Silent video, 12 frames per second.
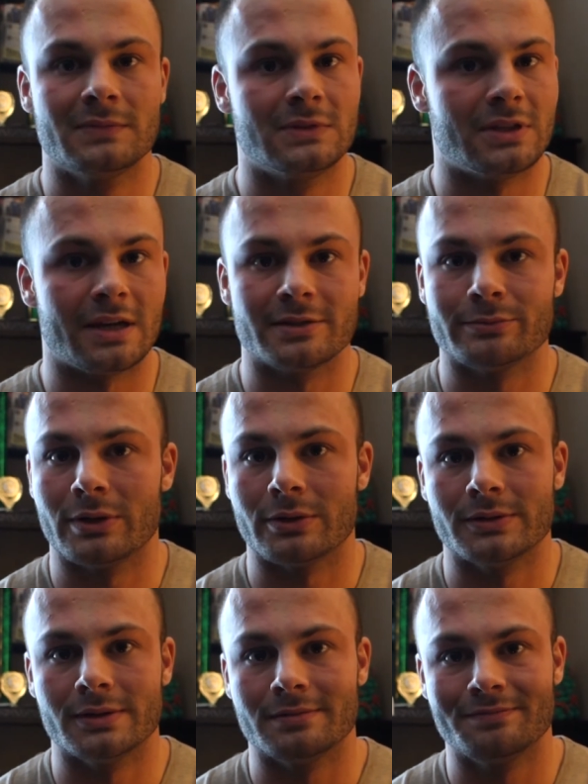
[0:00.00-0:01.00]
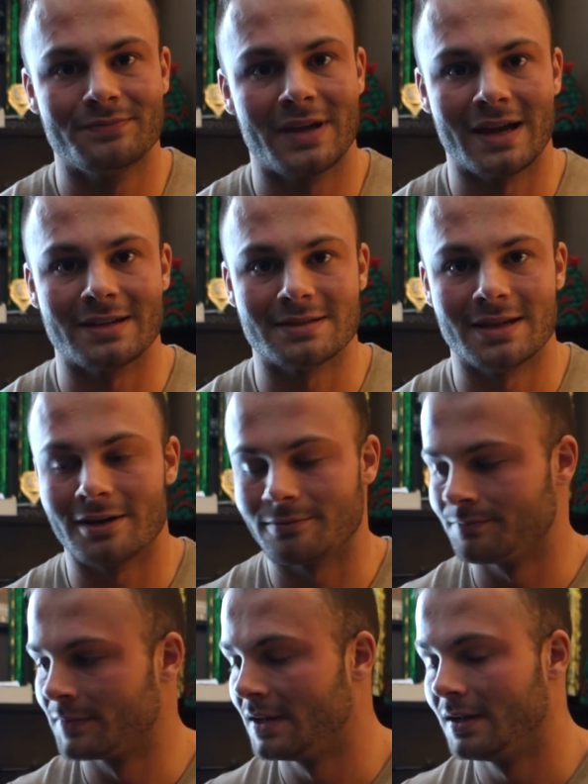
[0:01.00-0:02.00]
Jason Poston, hands
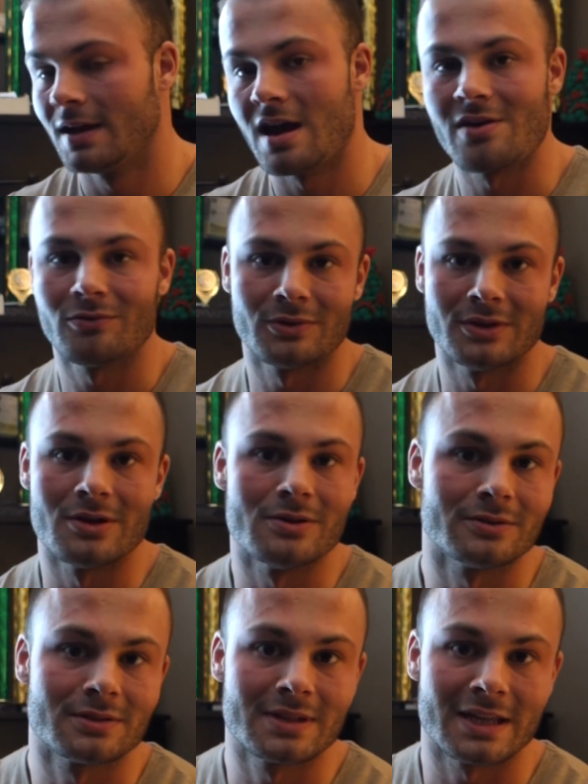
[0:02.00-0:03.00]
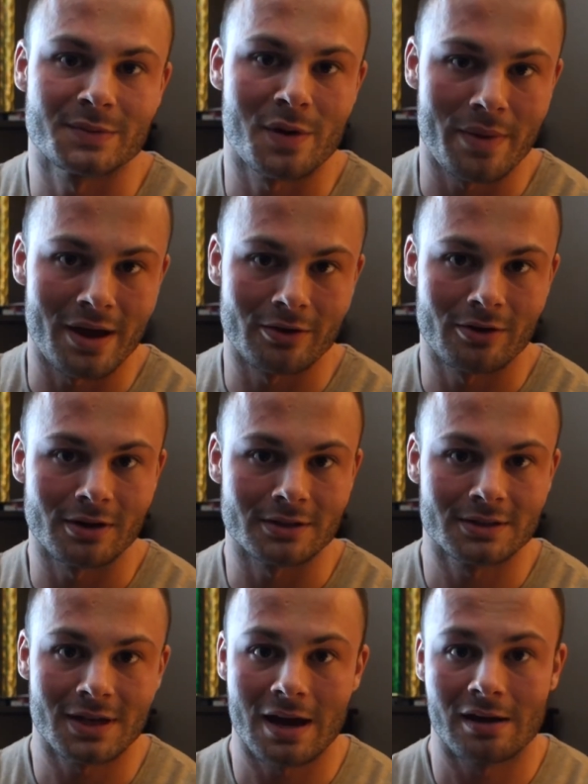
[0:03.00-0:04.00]
down. Everyone knows that's my man
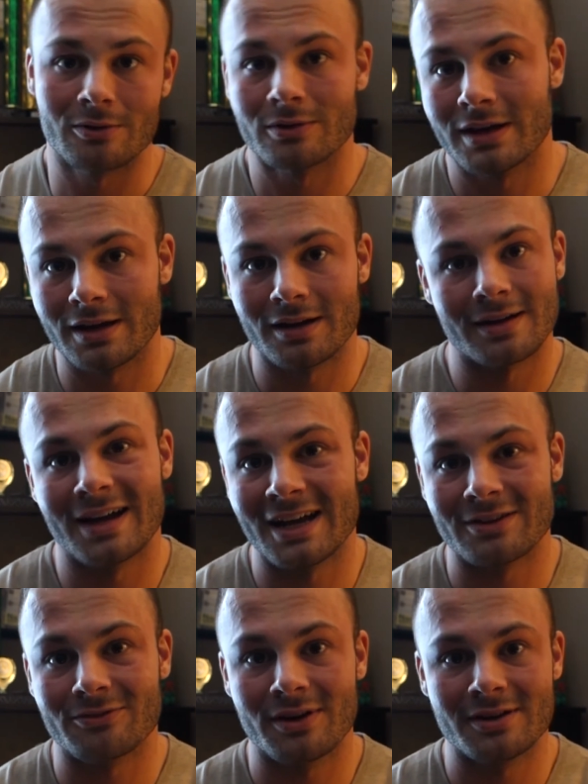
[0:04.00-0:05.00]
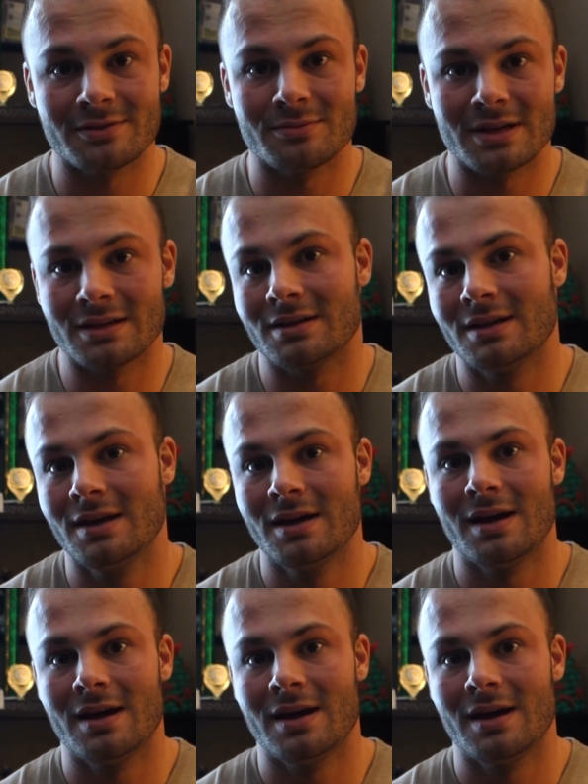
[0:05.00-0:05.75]
crush. I don't care. I ain't afraid to admit it.